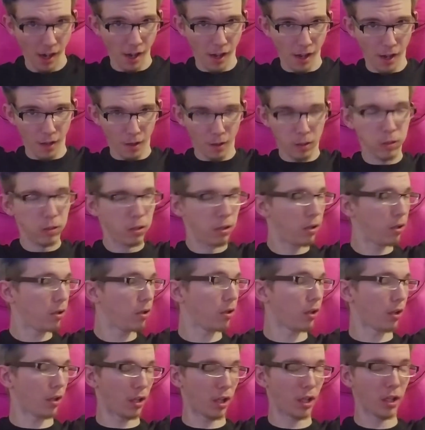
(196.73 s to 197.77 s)

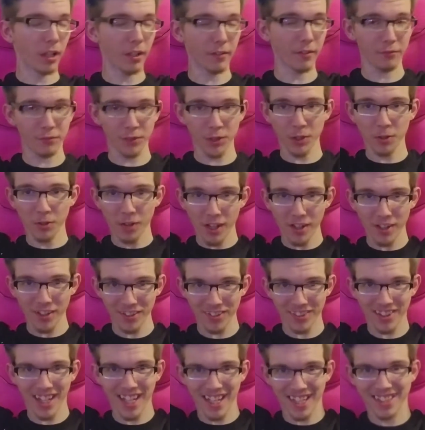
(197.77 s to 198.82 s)
a few other
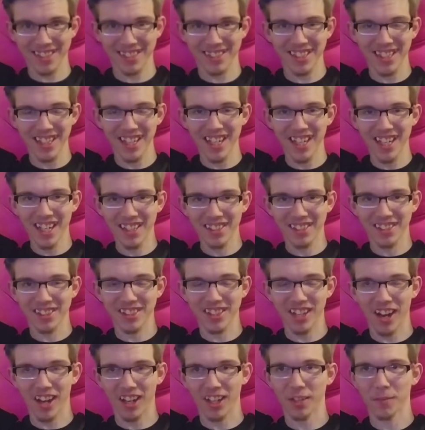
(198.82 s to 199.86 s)
things to
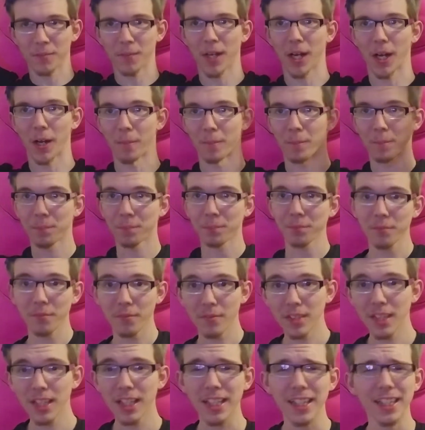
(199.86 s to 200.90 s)
talk about.
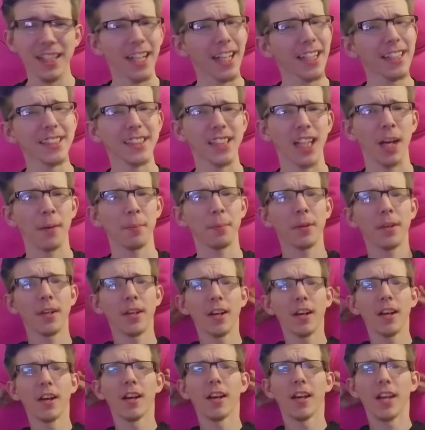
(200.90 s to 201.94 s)
Next up
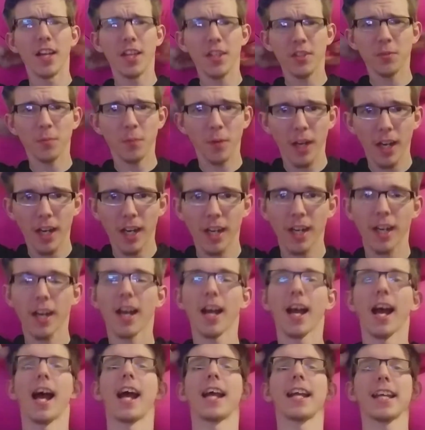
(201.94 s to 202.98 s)
is where
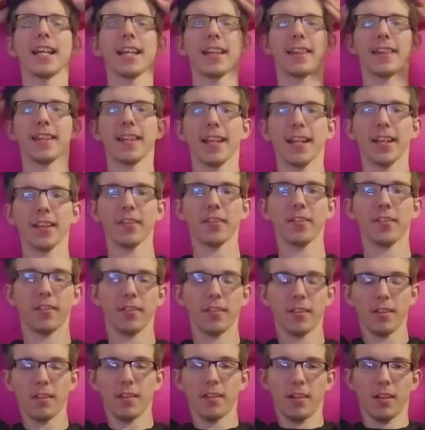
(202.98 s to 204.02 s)
I get things
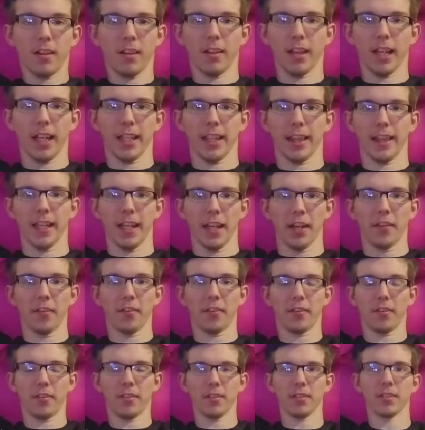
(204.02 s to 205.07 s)
like this.